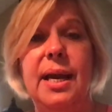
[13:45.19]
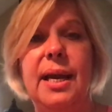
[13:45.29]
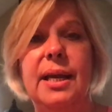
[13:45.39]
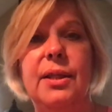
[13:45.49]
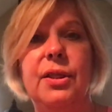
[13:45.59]

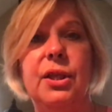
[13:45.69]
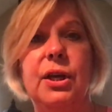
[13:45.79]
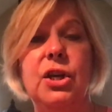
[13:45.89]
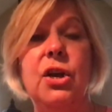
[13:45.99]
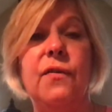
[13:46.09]
And
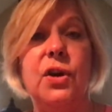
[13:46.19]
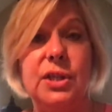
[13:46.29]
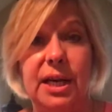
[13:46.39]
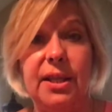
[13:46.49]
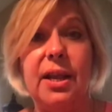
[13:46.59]
the
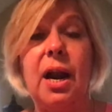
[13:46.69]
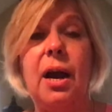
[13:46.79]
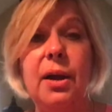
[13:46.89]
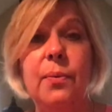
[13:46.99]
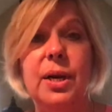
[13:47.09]
university that
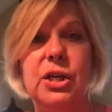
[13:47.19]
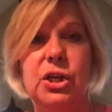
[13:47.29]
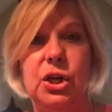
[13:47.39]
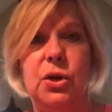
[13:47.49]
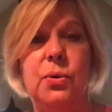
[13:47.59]
I went
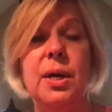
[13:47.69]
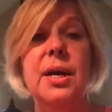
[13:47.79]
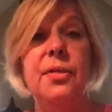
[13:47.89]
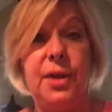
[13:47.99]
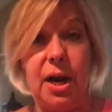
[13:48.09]
to,
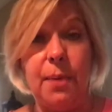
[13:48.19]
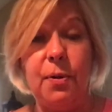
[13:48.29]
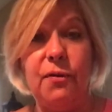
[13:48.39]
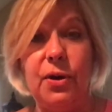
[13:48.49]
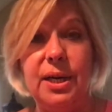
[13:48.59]
that I
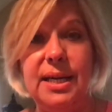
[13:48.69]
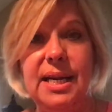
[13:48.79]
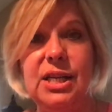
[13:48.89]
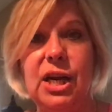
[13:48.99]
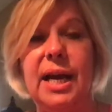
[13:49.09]
prefer to
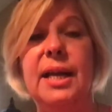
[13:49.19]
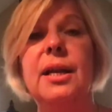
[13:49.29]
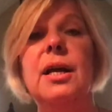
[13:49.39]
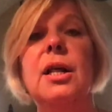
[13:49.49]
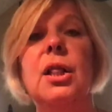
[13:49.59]
teach
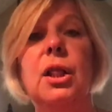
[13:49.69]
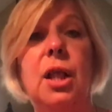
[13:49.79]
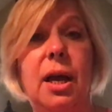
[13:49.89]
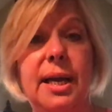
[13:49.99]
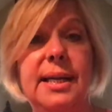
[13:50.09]
at,
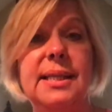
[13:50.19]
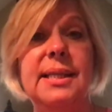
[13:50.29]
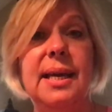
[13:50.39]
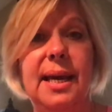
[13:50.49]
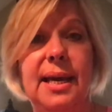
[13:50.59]
likes
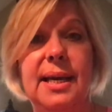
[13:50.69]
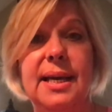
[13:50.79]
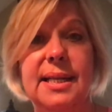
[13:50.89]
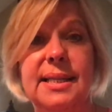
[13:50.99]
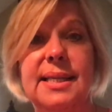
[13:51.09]

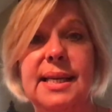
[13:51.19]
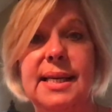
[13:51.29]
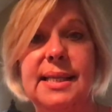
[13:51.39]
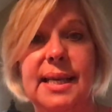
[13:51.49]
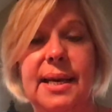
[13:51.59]

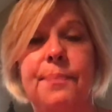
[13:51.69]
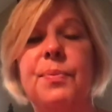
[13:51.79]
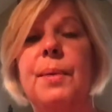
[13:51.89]
ANCC.